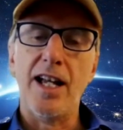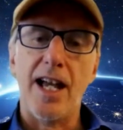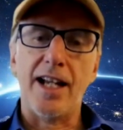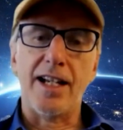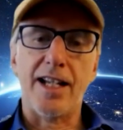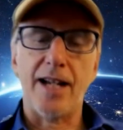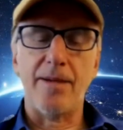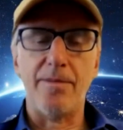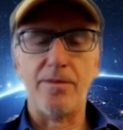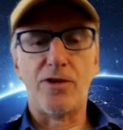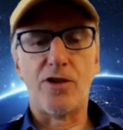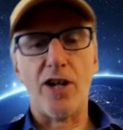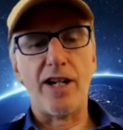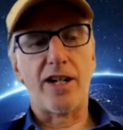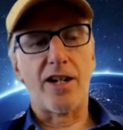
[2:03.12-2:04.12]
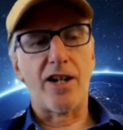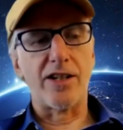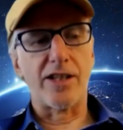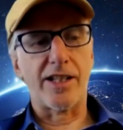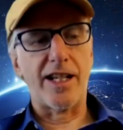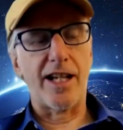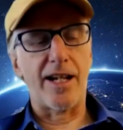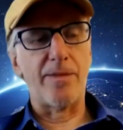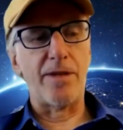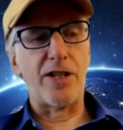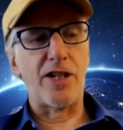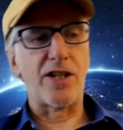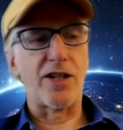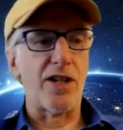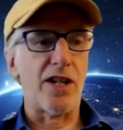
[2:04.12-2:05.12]
anytime johnny carson had a
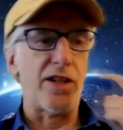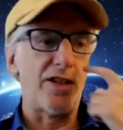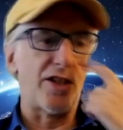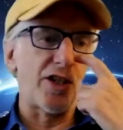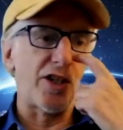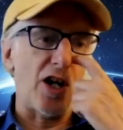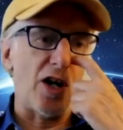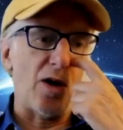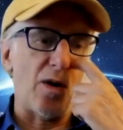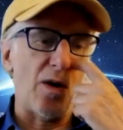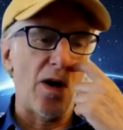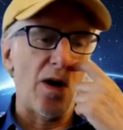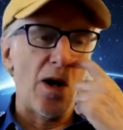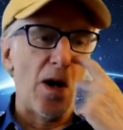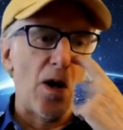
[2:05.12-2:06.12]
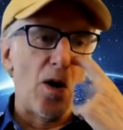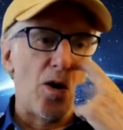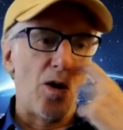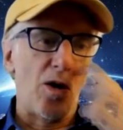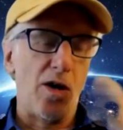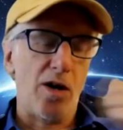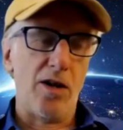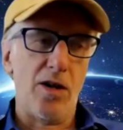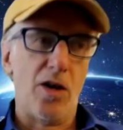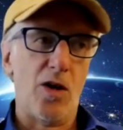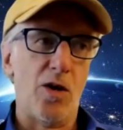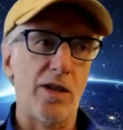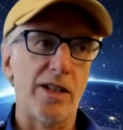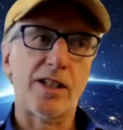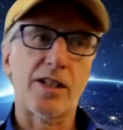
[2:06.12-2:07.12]
magician on the show or
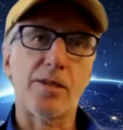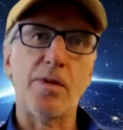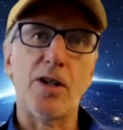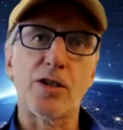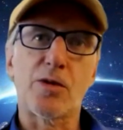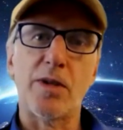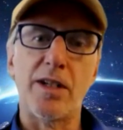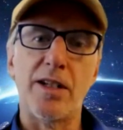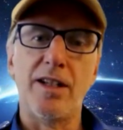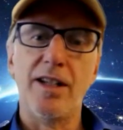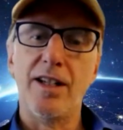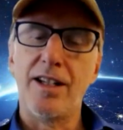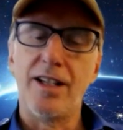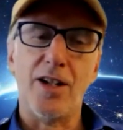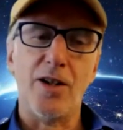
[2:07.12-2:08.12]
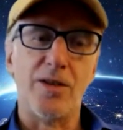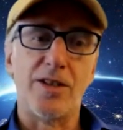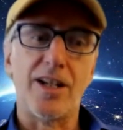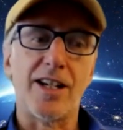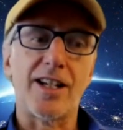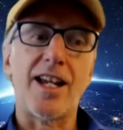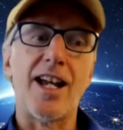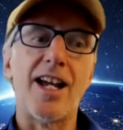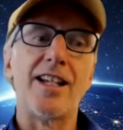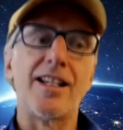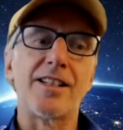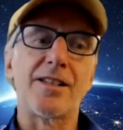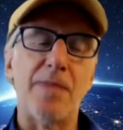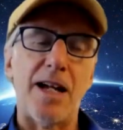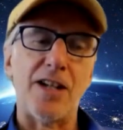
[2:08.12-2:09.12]
holy smokes when you know doug
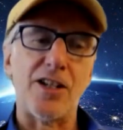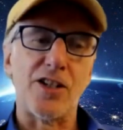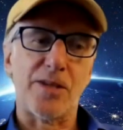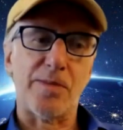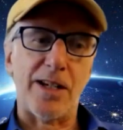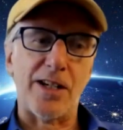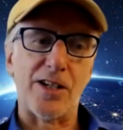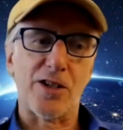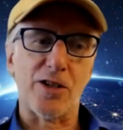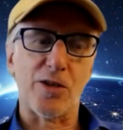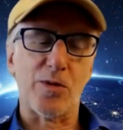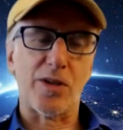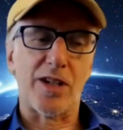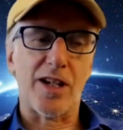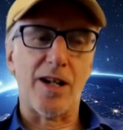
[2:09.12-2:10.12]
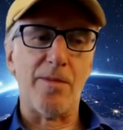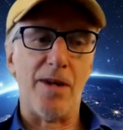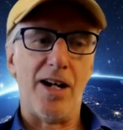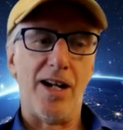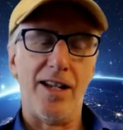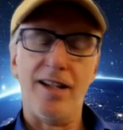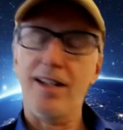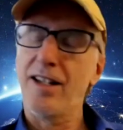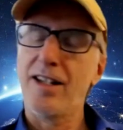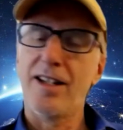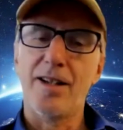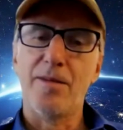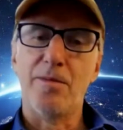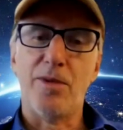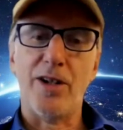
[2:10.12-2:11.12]
henning's magic specialist would come on
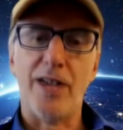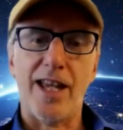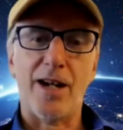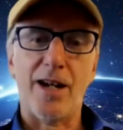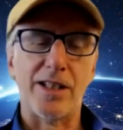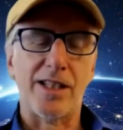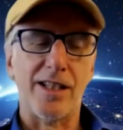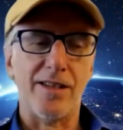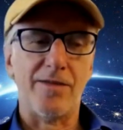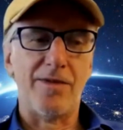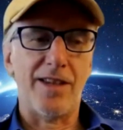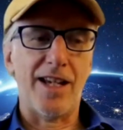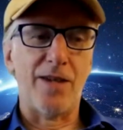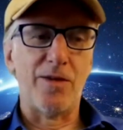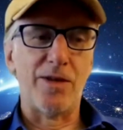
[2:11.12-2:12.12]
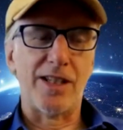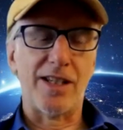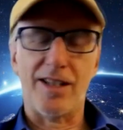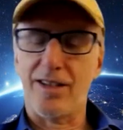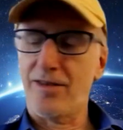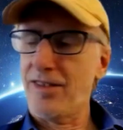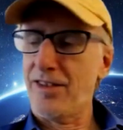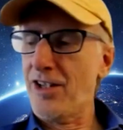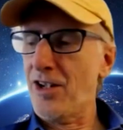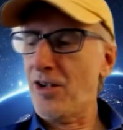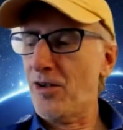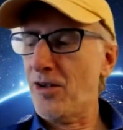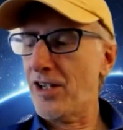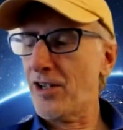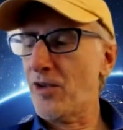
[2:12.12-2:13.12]
boy that was a that was a you
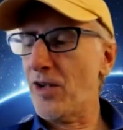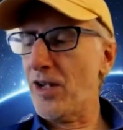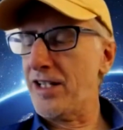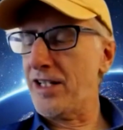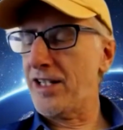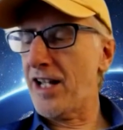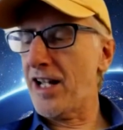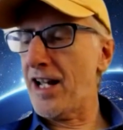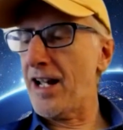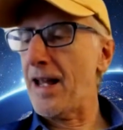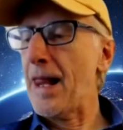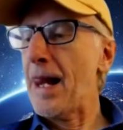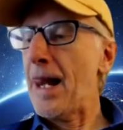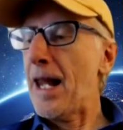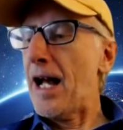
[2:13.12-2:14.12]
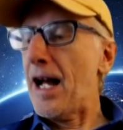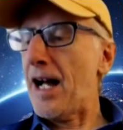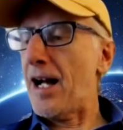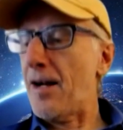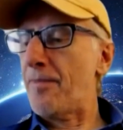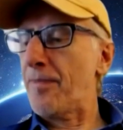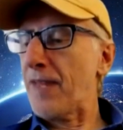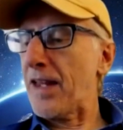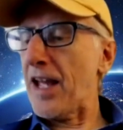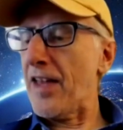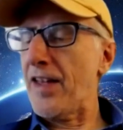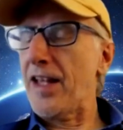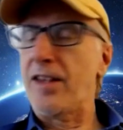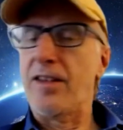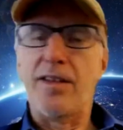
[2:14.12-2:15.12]
know a great day um
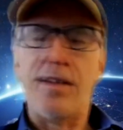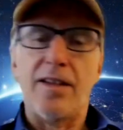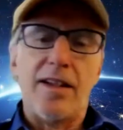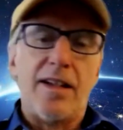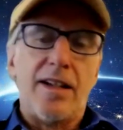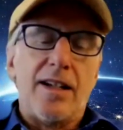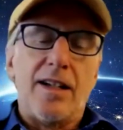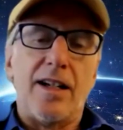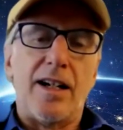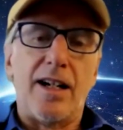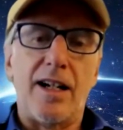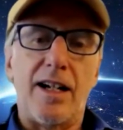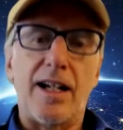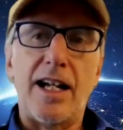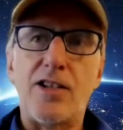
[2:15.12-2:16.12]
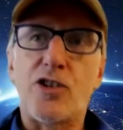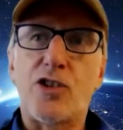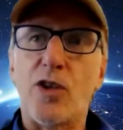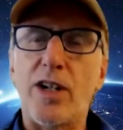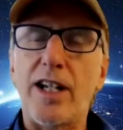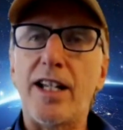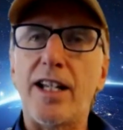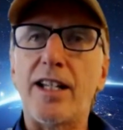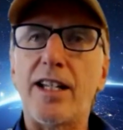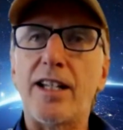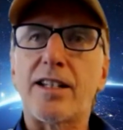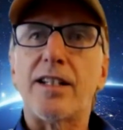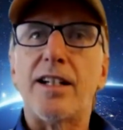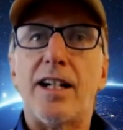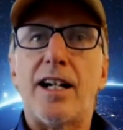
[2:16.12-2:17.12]
and then uh enjoyed it
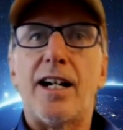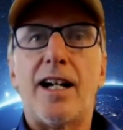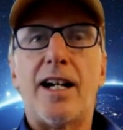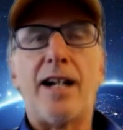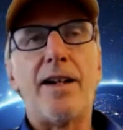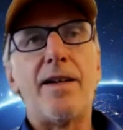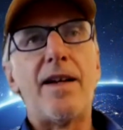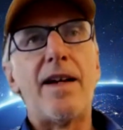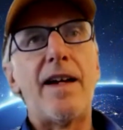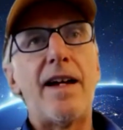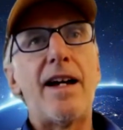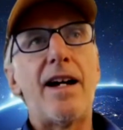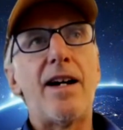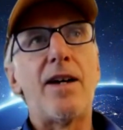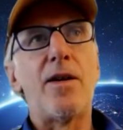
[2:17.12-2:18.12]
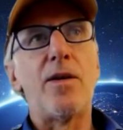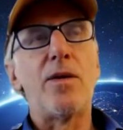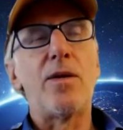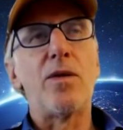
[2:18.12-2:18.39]
uh uh